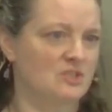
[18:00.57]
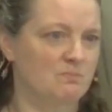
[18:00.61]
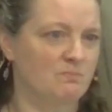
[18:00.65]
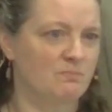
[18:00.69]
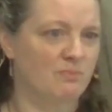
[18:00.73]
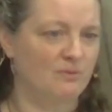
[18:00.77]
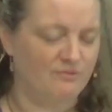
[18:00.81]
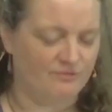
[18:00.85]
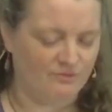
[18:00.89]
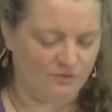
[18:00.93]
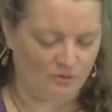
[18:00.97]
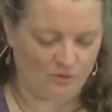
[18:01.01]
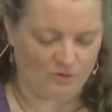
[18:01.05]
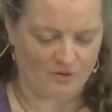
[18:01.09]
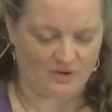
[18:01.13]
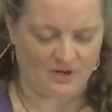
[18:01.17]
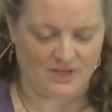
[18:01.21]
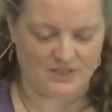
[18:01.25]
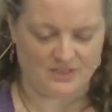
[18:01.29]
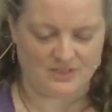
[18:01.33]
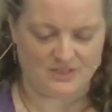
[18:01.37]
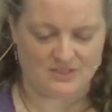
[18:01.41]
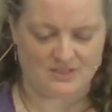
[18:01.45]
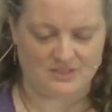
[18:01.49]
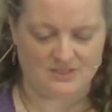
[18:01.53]
before
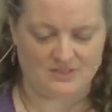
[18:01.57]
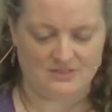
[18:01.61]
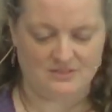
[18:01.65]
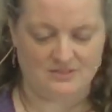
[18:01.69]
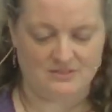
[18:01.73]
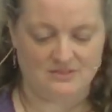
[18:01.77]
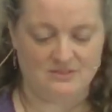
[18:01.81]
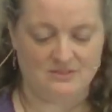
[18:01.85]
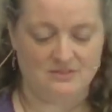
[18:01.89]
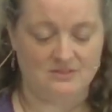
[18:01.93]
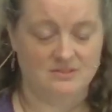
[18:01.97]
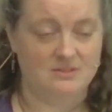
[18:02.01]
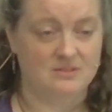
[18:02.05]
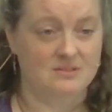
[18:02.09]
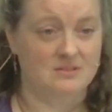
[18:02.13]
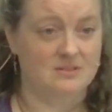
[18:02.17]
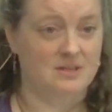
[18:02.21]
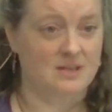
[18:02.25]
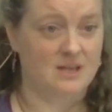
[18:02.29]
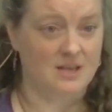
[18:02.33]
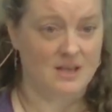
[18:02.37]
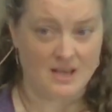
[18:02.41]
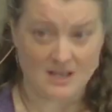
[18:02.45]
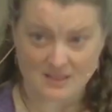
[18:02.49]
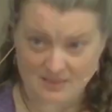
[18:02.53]
us
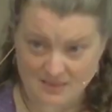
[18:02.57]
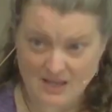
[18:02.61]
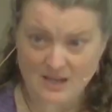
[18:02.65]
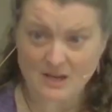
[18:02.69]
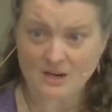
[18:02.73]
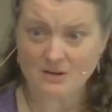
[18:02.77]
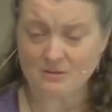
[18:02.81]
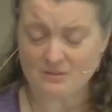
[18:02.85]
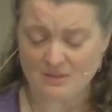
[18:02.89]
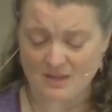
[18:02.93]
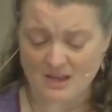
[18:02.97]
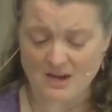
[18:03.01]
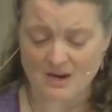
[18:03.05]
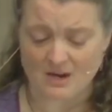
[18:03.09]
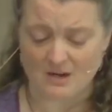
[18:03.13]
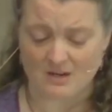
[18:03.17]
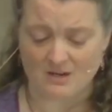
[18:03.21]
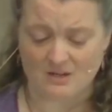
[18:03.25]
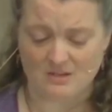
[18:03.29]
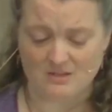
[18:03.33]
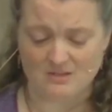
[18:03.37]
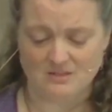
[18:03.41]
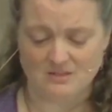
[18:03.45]
and they are there.